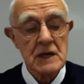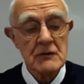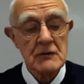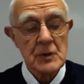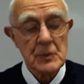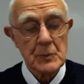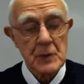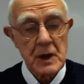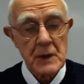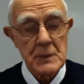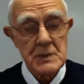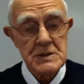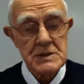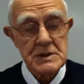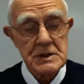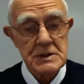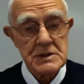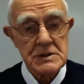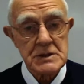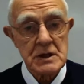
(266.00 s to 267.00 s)
for
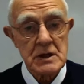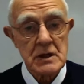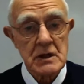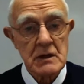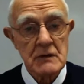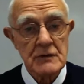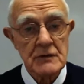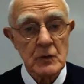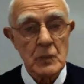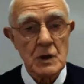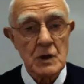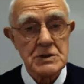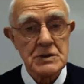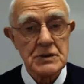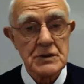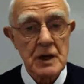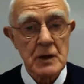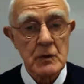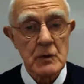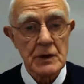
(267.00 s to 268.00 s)
purposes for which
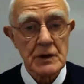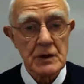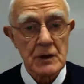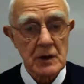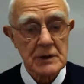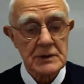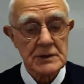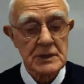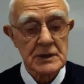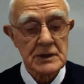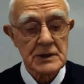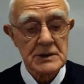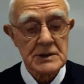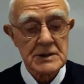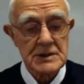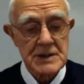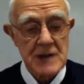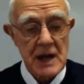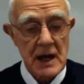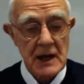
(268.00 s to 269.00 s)
they were not
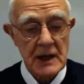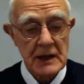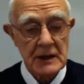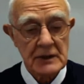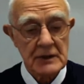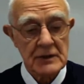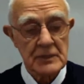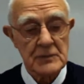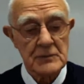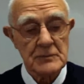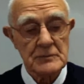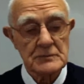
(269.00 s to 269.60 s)
designed.